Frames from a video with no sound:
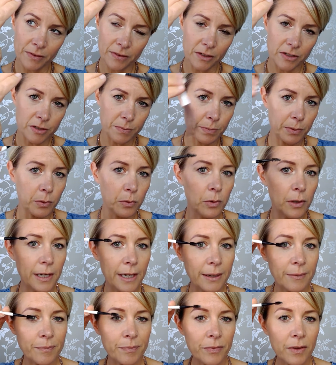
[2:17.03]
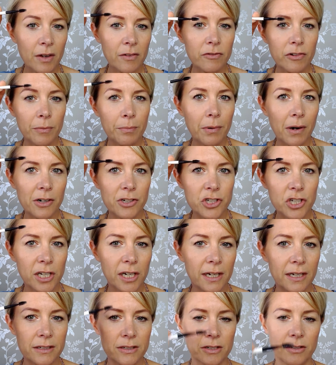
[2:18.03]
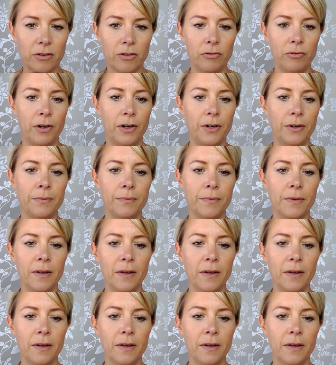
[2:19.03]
spoolie for brushing it through.